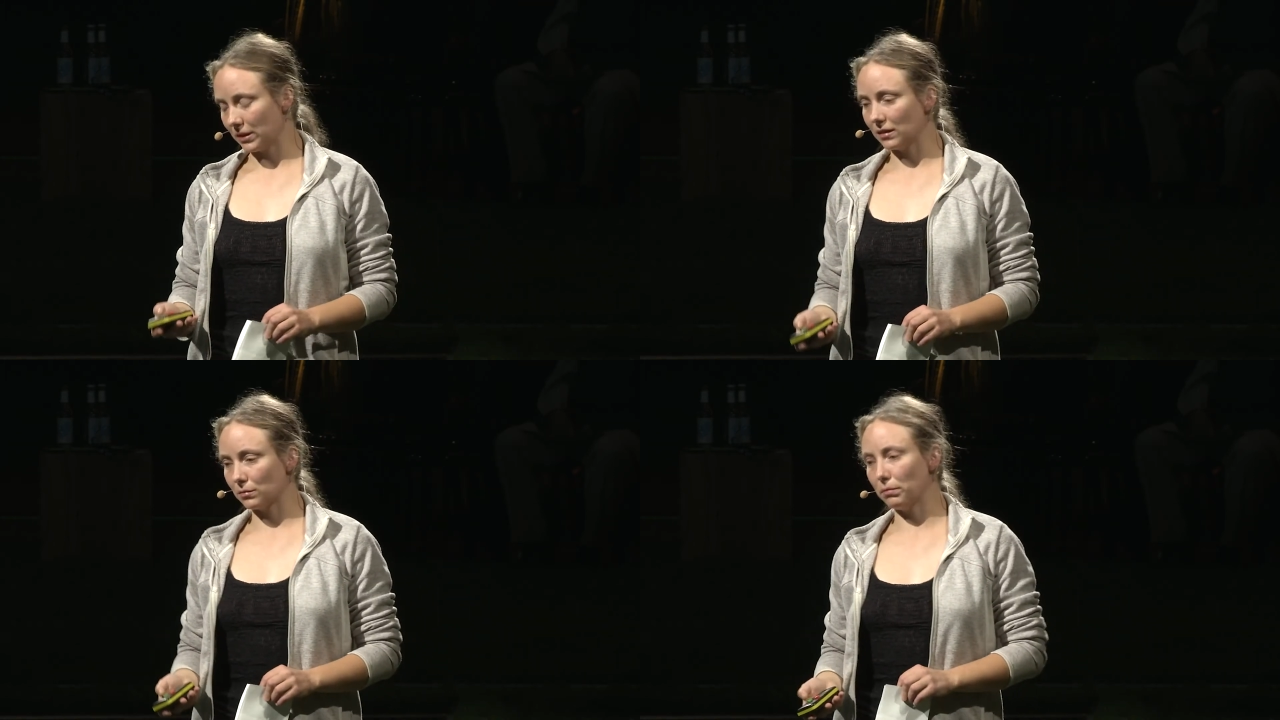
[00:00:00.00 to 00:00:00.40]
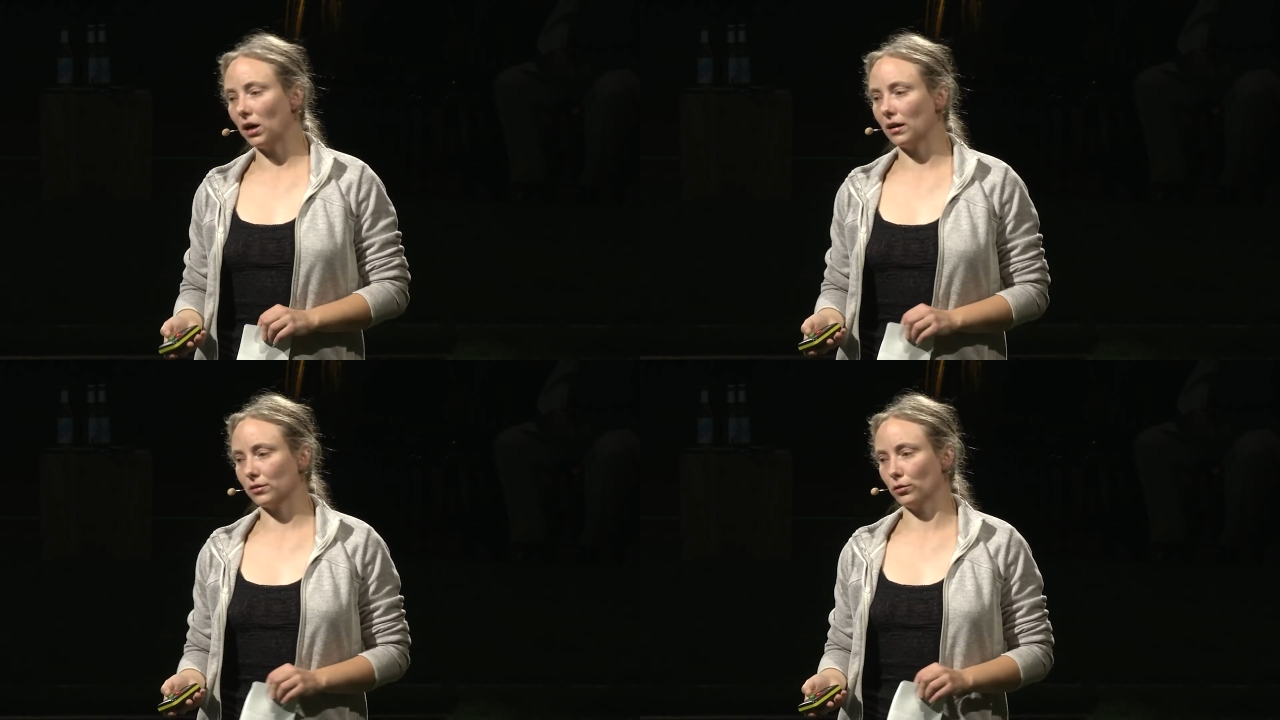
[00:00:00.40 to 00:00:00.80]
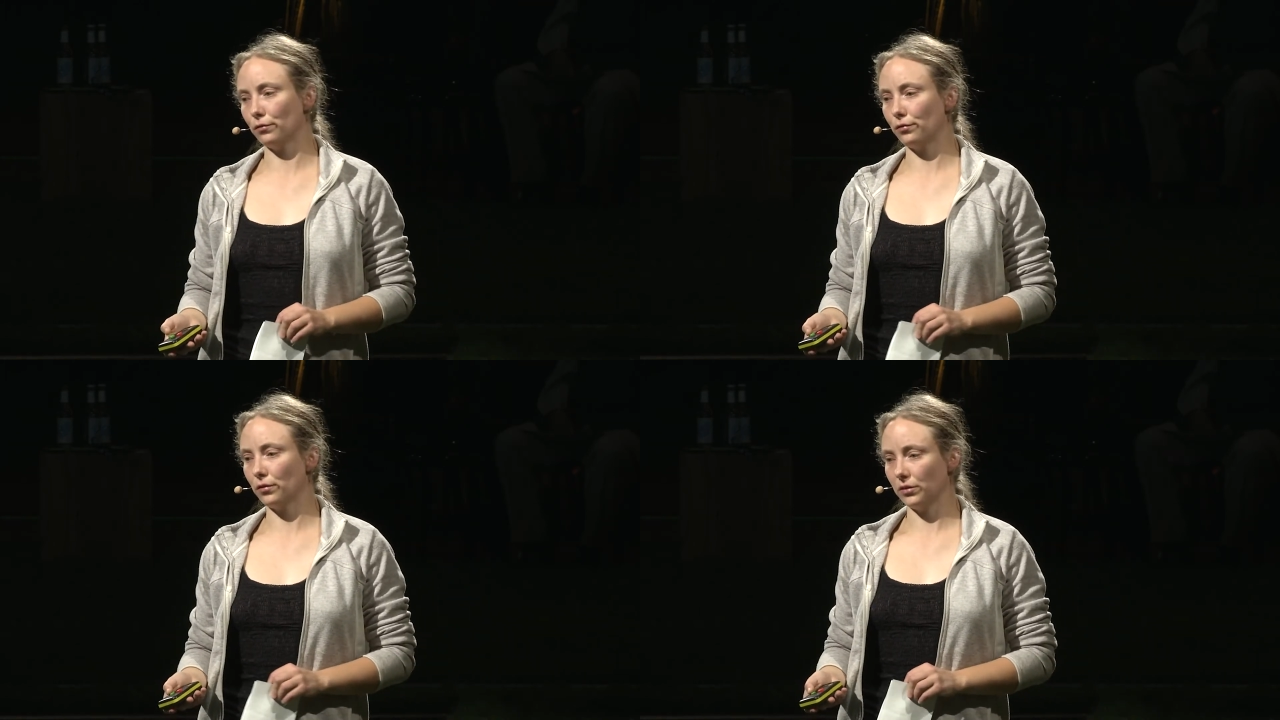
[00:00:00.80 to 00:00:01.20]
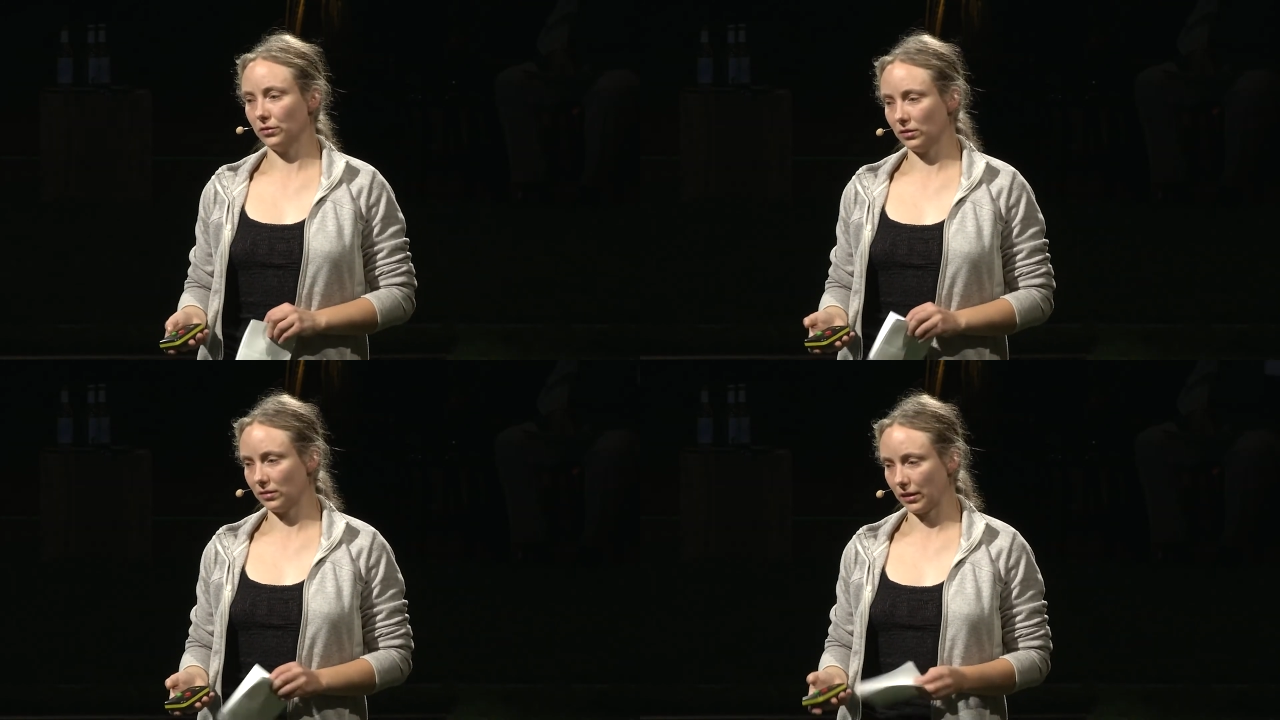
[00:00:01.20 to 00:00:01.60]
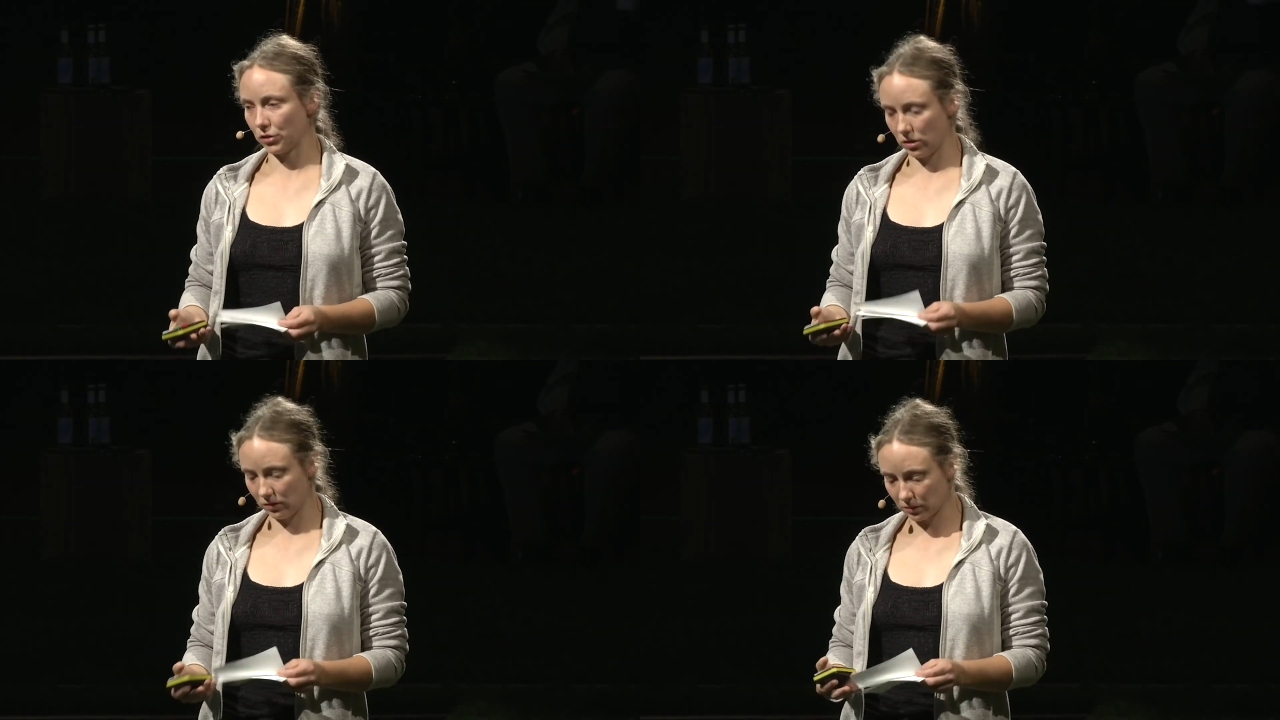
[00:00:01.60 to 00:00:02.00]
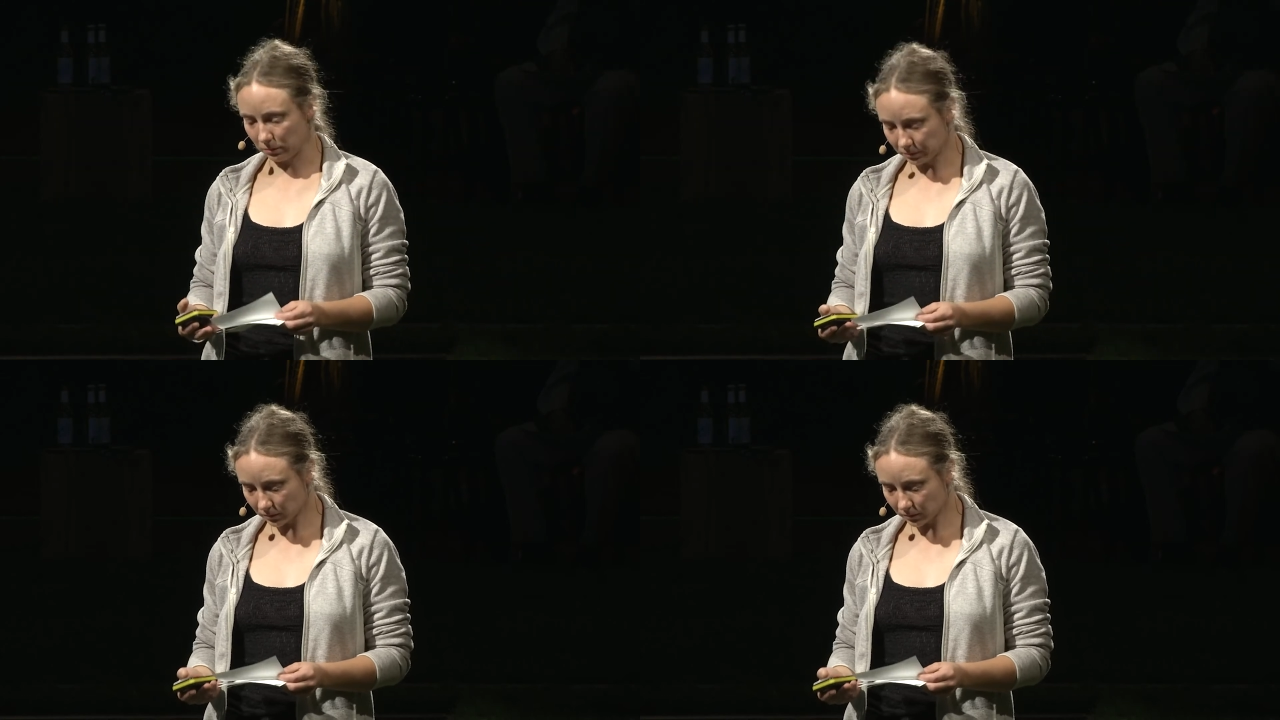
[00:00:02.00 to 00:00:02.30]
is part of these actions.